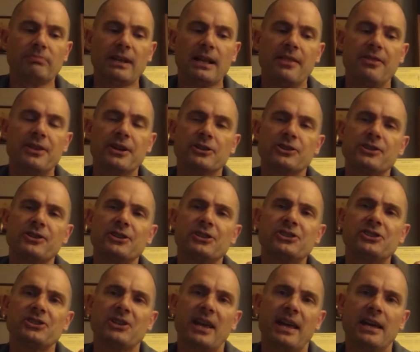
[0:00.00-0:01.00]
There's the
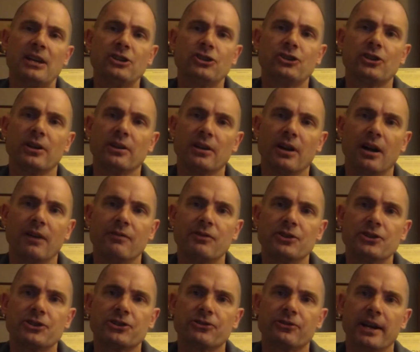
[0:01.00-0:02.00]
tension of the
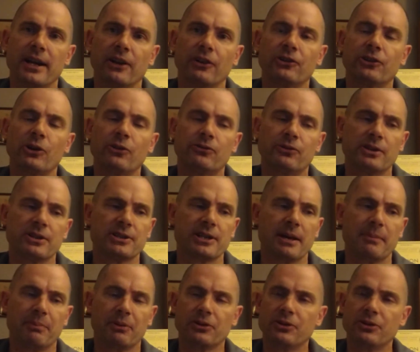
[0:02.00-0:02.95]
string. So, for example,